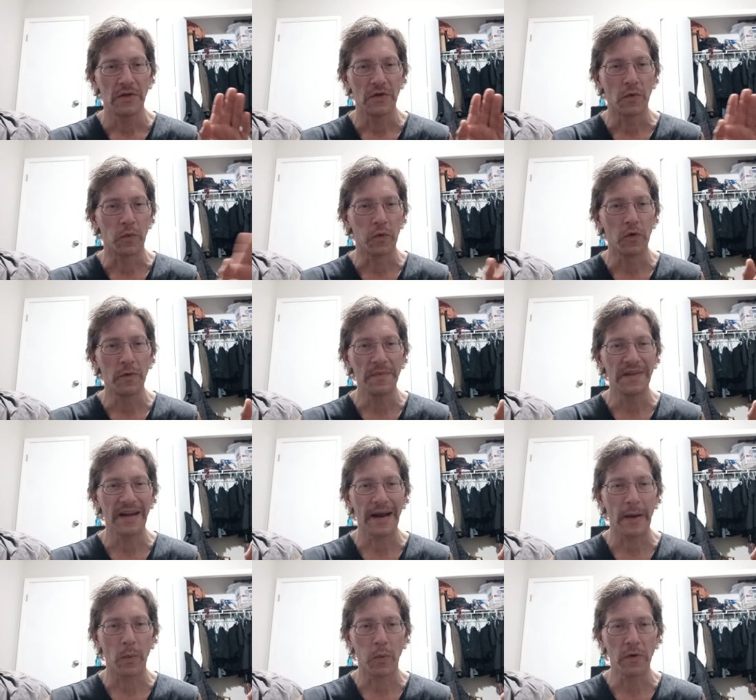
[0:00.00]
the room
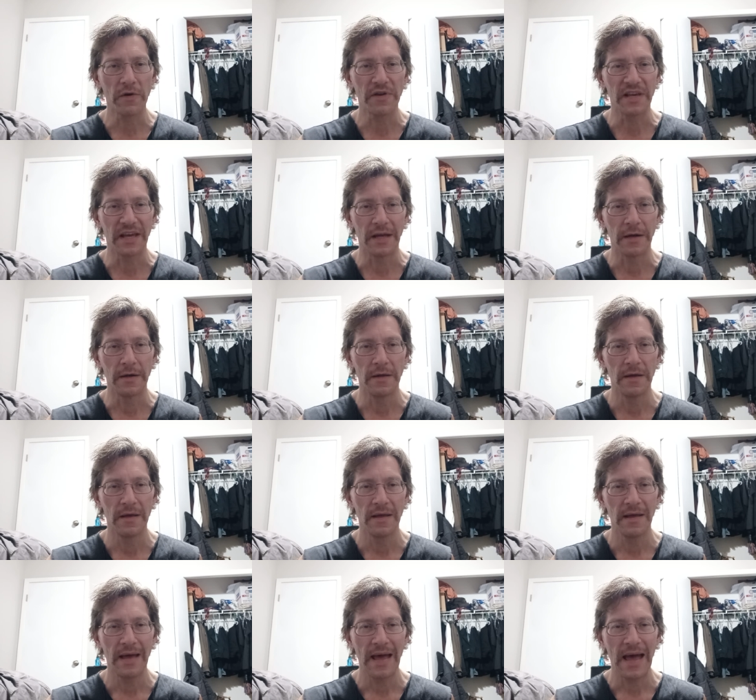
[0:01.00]
that I work in
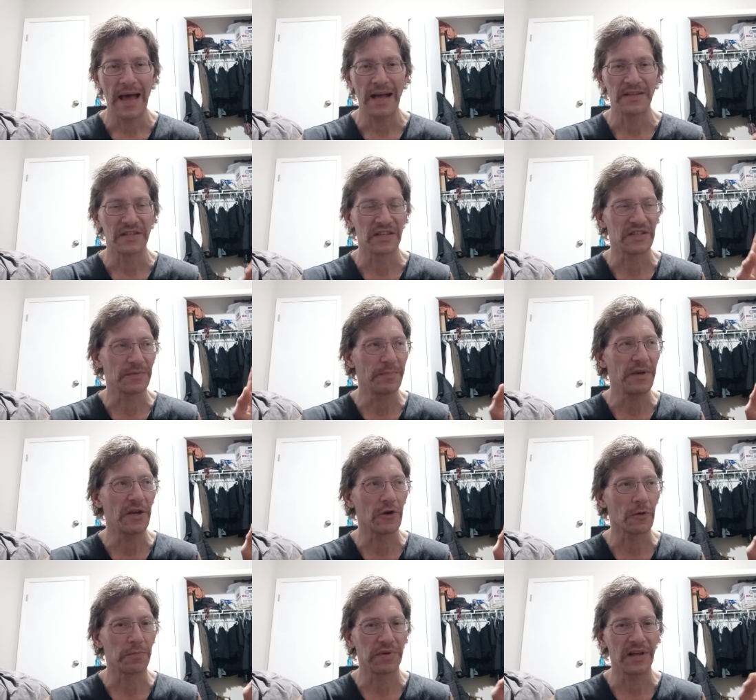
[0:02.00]
has a
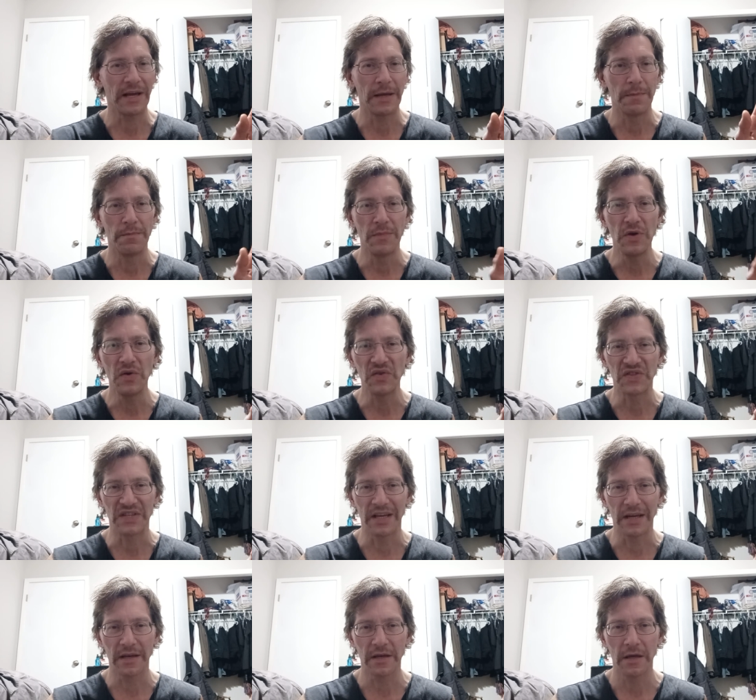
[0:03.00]
speaker playing
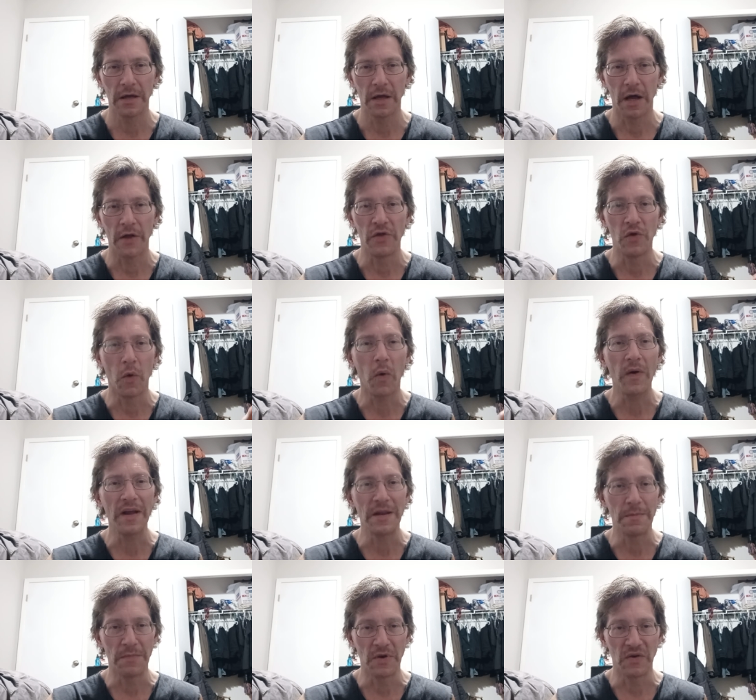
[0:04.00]
music,
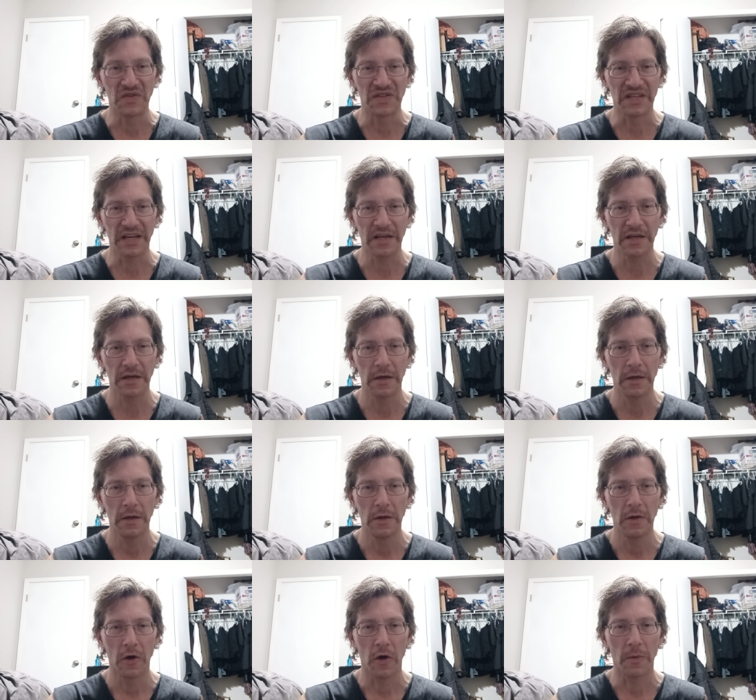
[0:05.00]
annoying music,
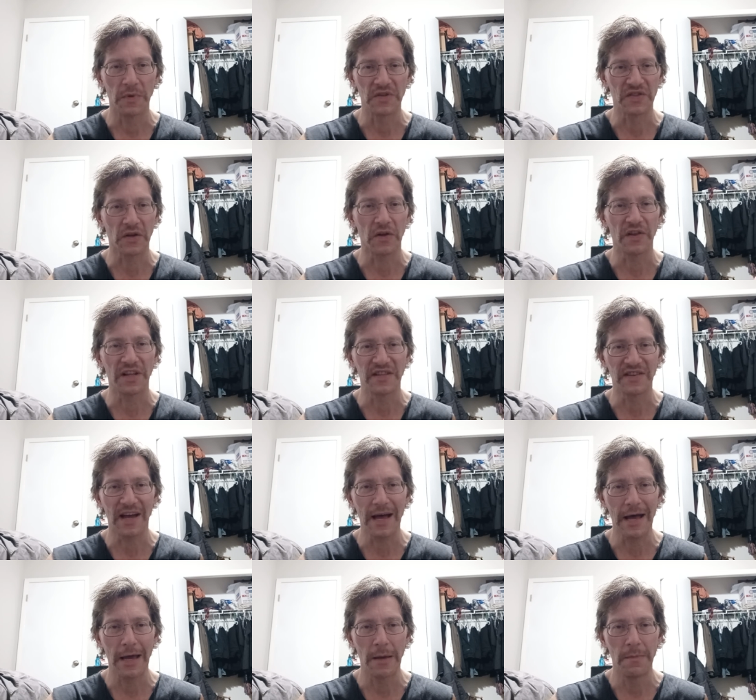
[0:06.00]
almost all the
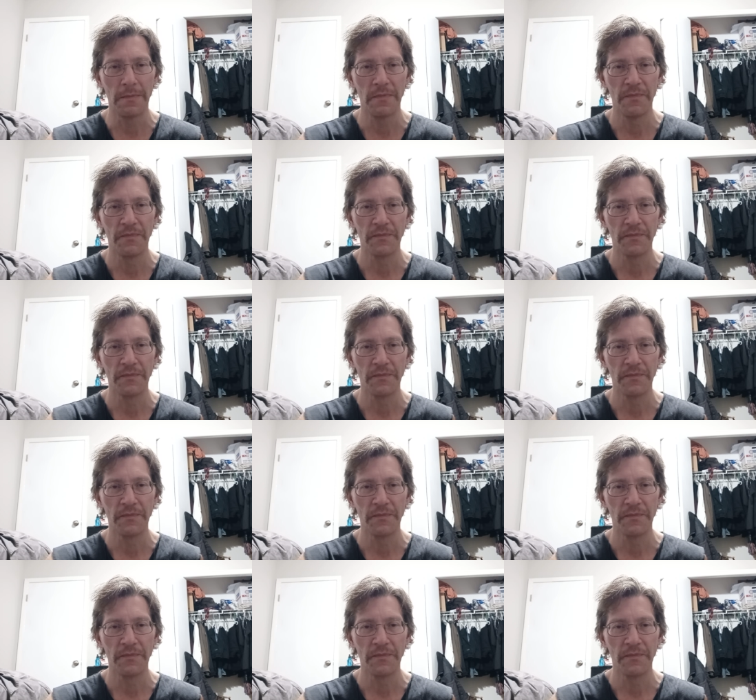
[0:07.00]
time.